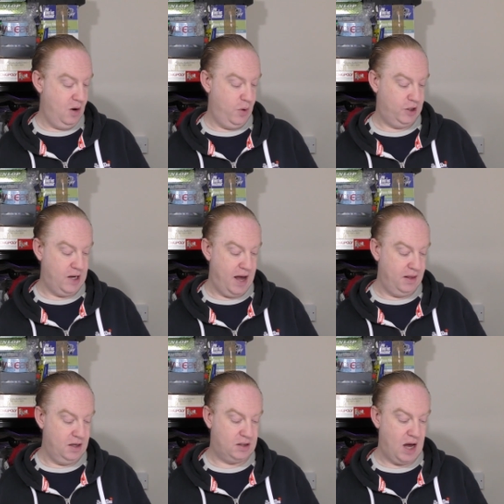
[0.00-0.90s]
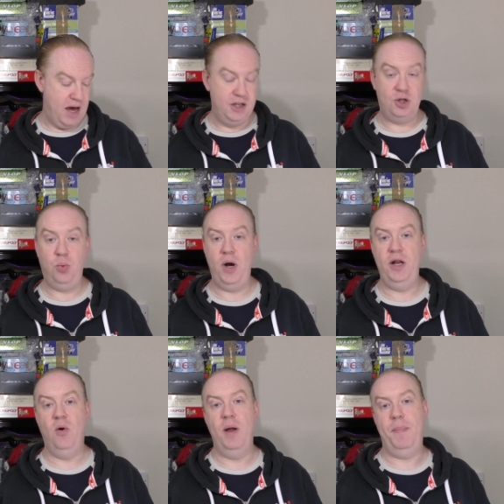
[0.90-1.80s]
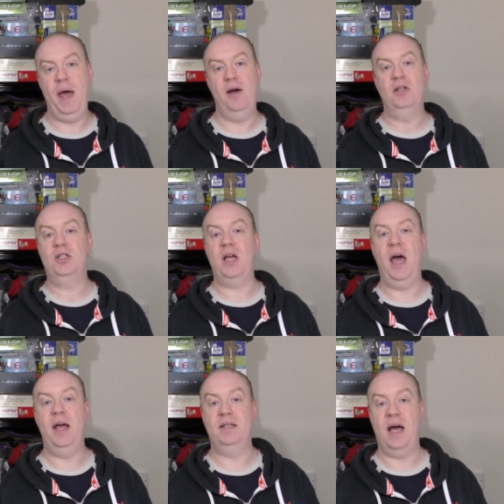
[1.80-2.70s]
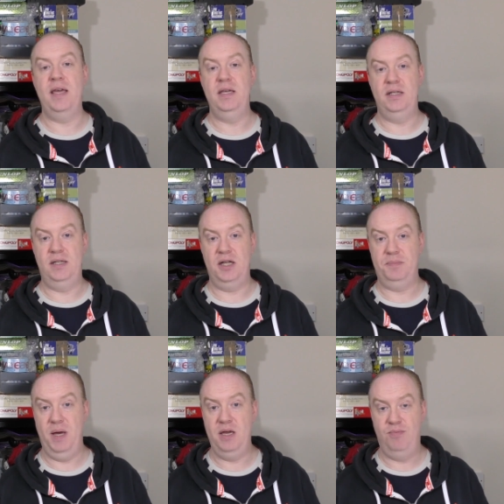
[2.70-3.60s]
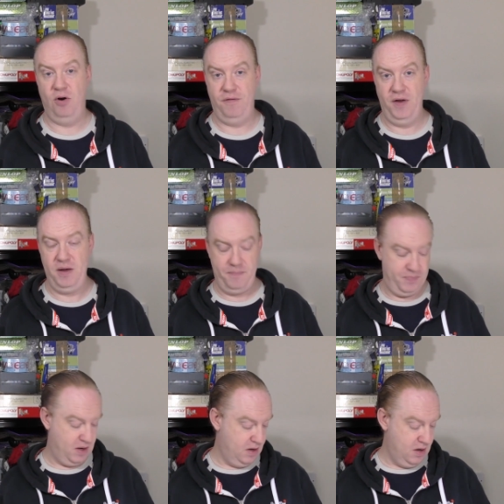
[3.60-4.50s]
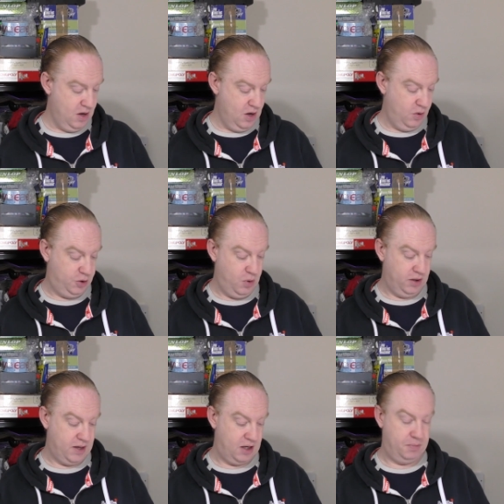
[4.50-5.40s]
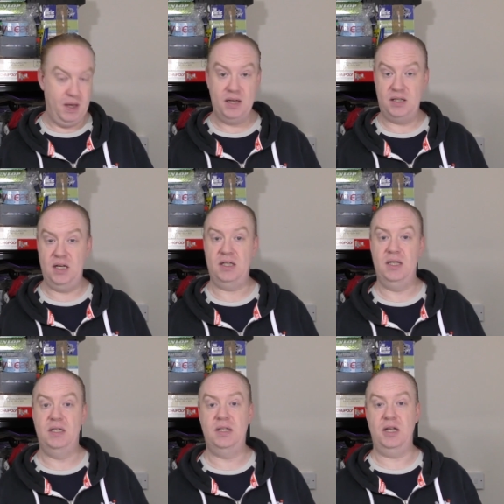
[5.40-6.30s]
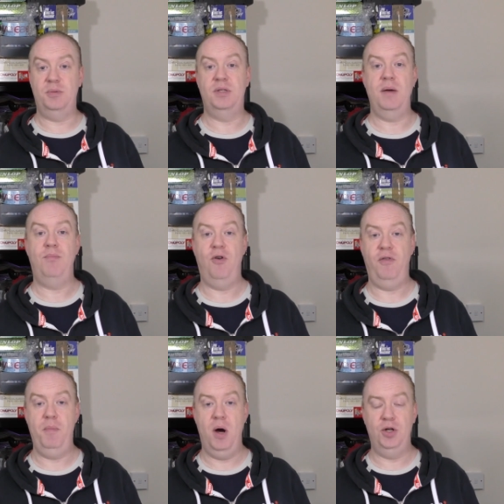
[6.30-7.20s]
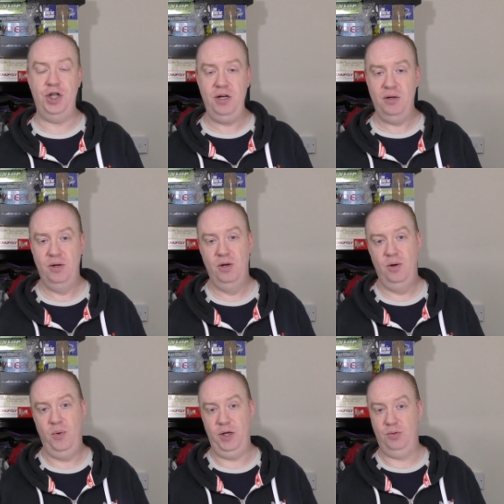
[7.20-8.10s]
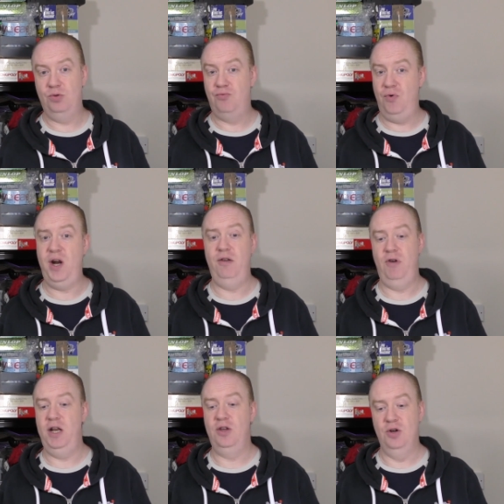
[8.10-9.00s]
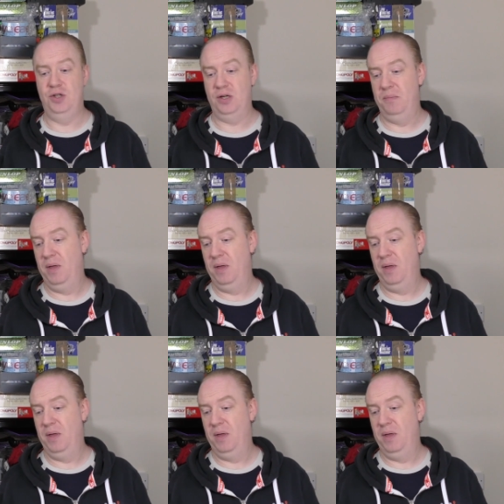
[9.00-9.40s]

which landed us a £29.86 profit, which worked out to be a 66% profit margin, which was really good.